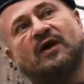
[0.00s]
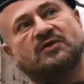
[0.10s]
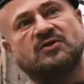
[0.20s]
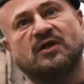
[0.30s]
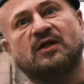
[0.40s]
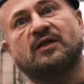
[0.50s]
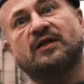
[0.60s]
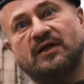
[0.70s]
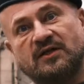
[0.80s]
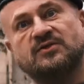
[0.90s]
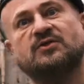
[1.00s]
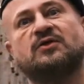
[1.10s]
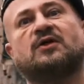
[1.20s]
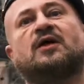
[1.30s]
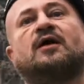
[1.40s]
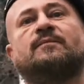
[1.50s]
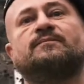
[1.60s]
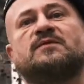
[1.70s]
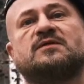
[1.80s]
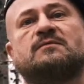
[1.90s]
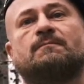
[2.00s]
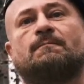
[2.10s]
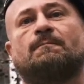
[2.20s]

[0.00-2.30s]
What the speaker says: until Easter comes.